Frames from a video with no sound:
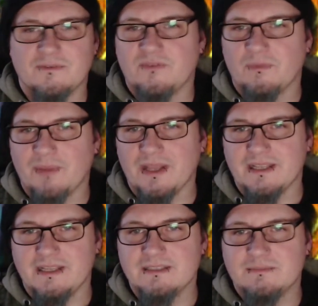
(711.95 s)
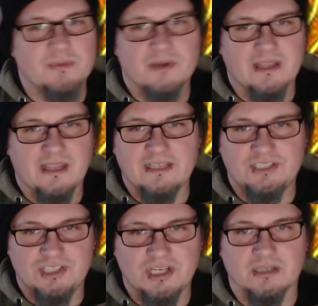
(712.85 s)
for pennies, but it's
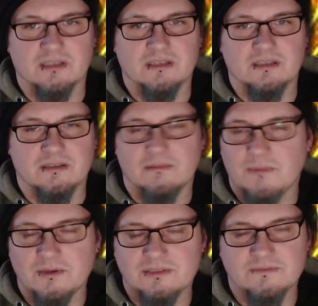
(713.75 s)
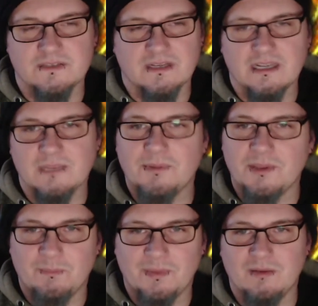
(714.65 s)
junk, and most of it will end up in the
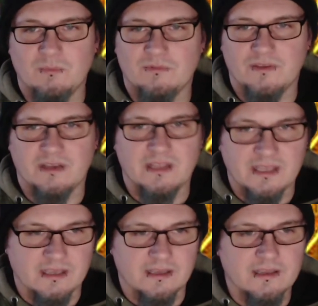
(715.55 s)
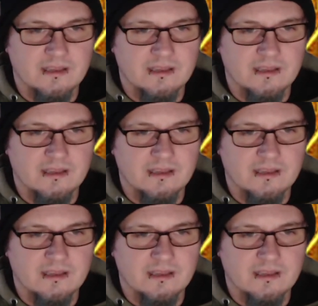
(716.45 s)
bin within a year.